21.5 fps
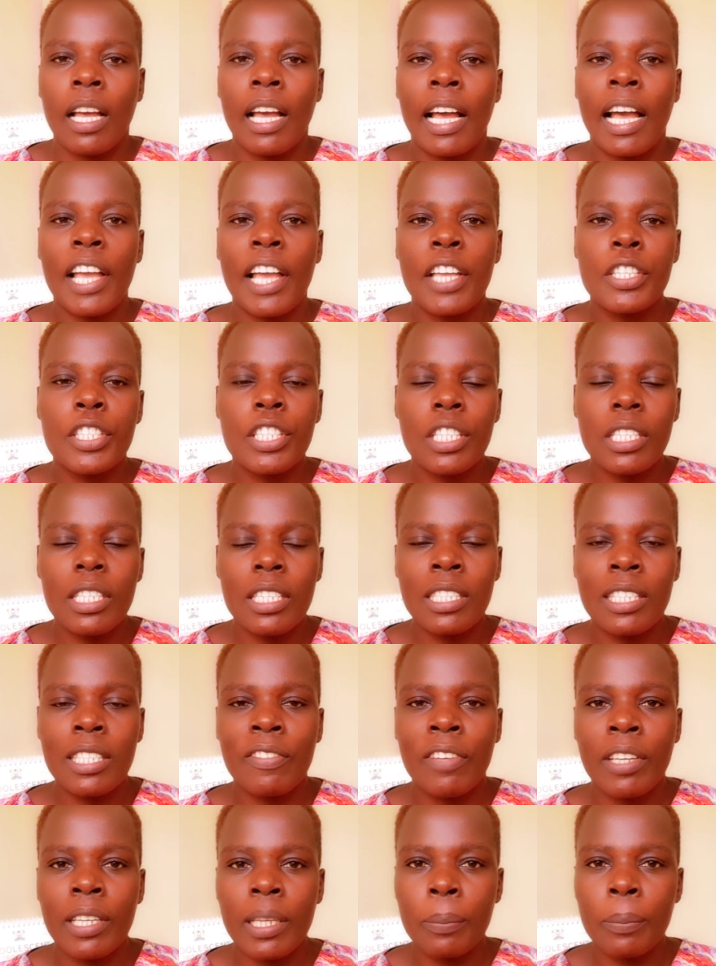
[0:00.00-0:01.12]
Hygiene is
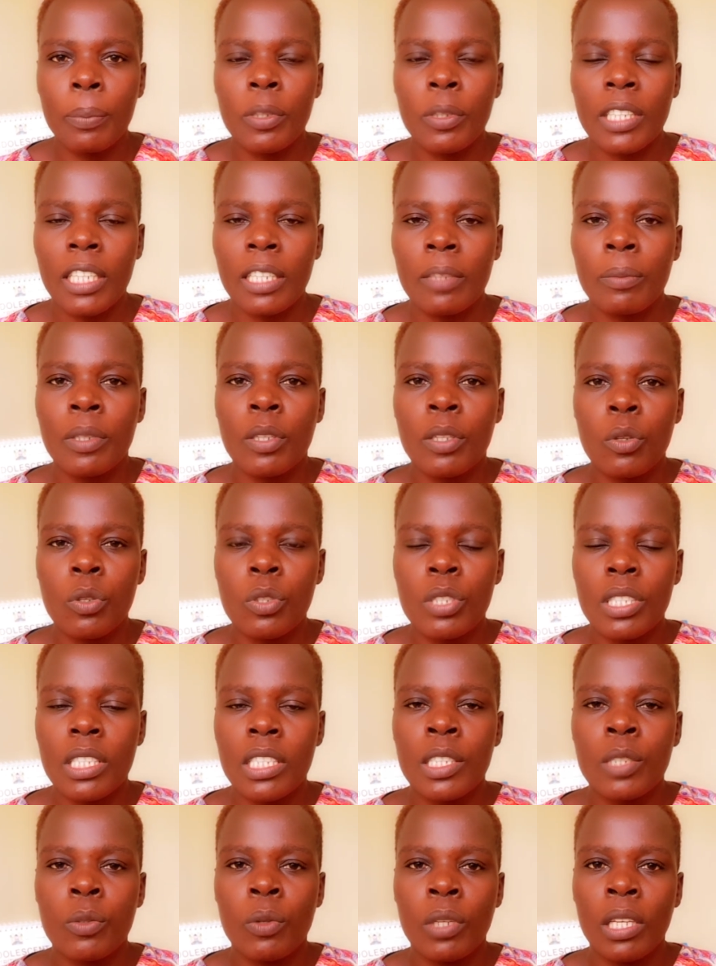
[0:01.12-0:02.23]
very important because
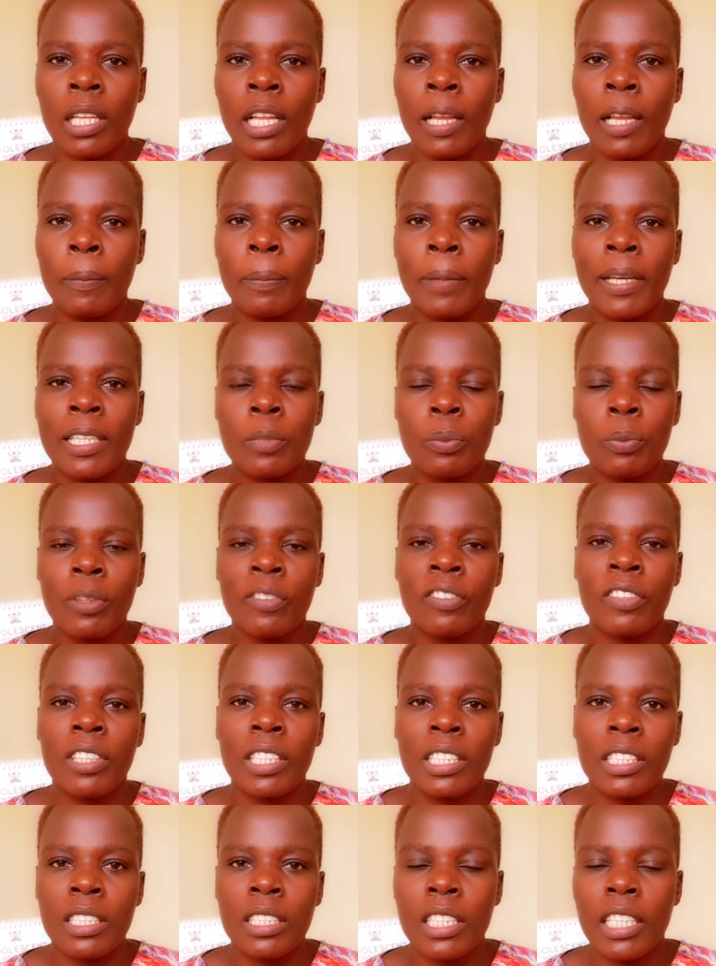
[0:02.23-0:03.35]
it will help us
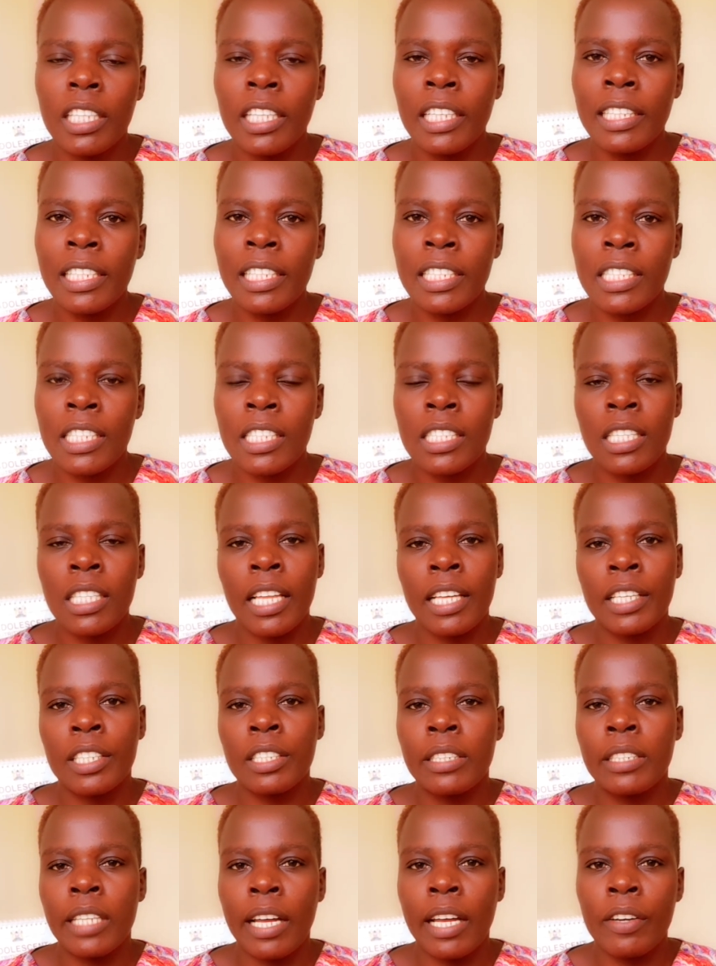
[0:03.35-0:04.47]
prevent illnesses
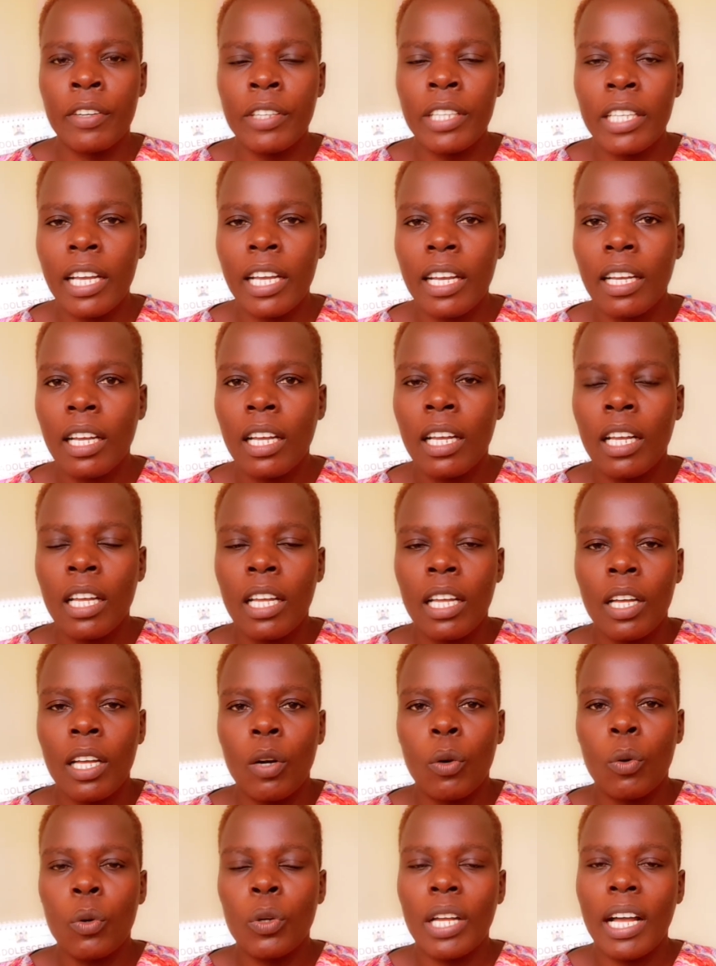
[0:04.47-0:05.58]
like diarrhea
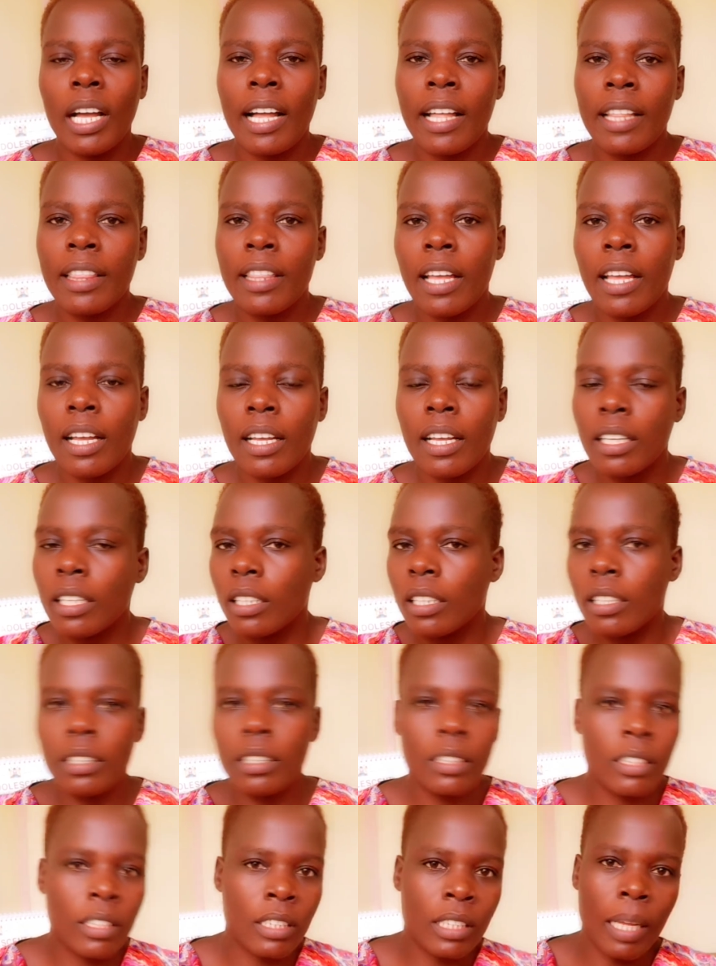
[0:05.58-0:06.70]
or other
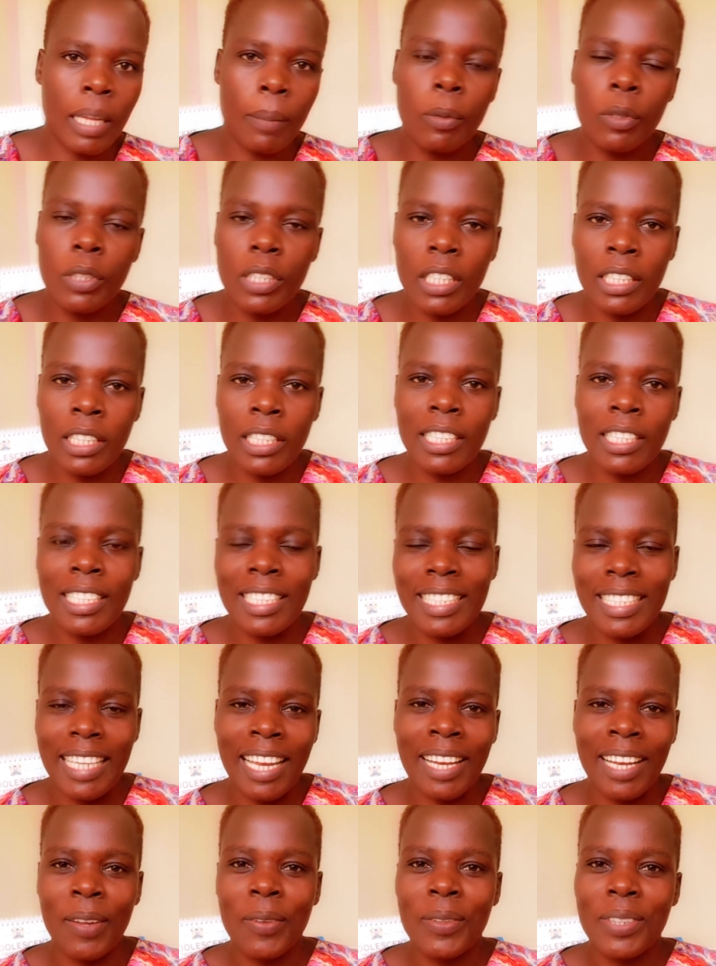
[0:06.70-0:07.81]
stubborn illnesses
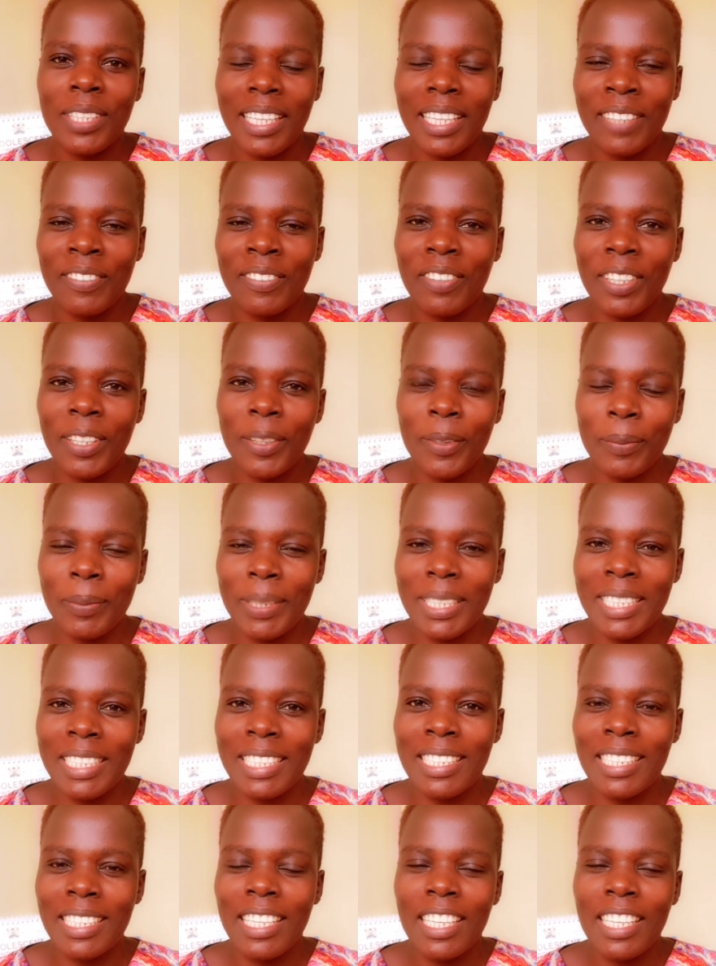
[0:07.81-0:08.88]
around the environment.